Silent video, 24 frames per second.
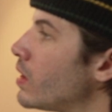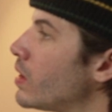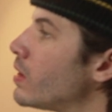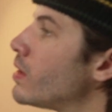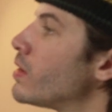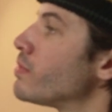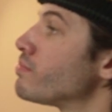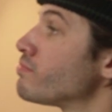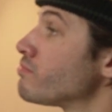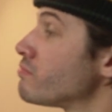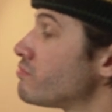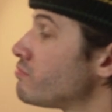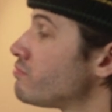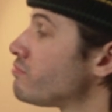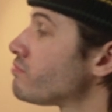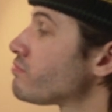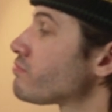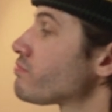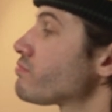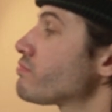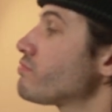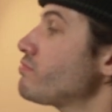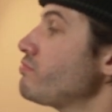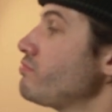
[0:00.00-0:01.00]
That's a fun
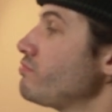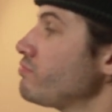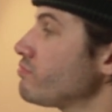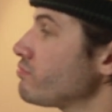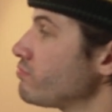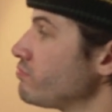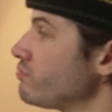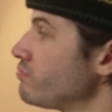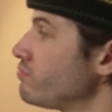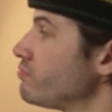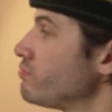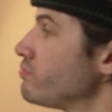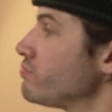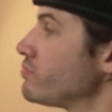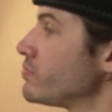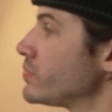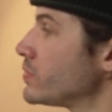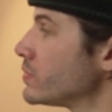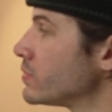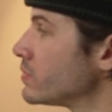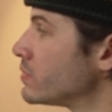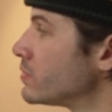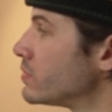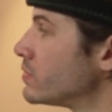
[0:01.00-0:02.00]
thing to not really
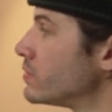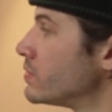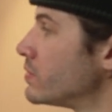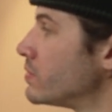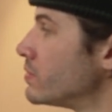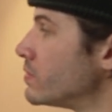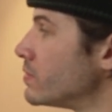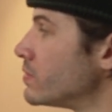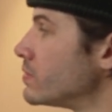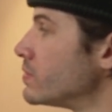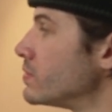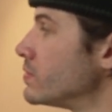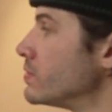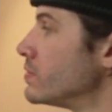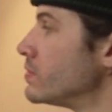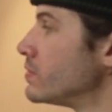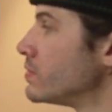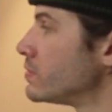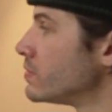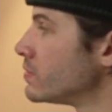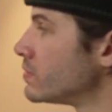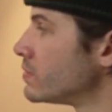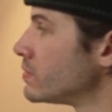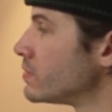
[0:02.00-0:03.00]
know,
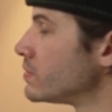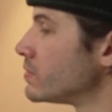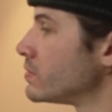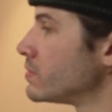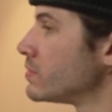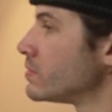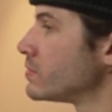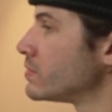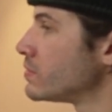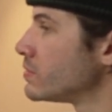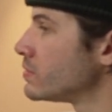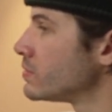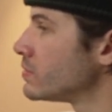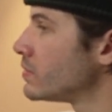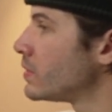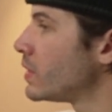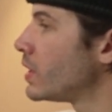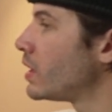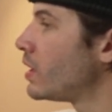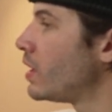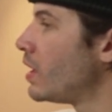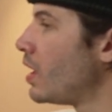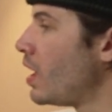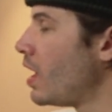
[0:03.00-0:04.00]
not be able to
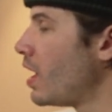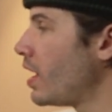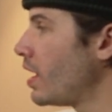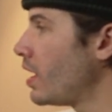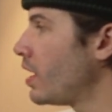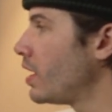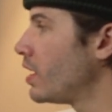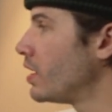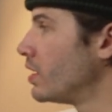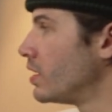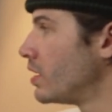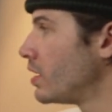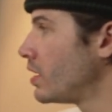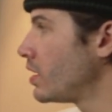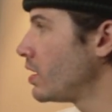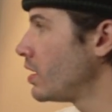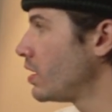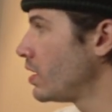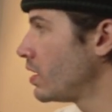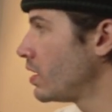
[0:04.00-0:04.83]
Google, and then be sitting around a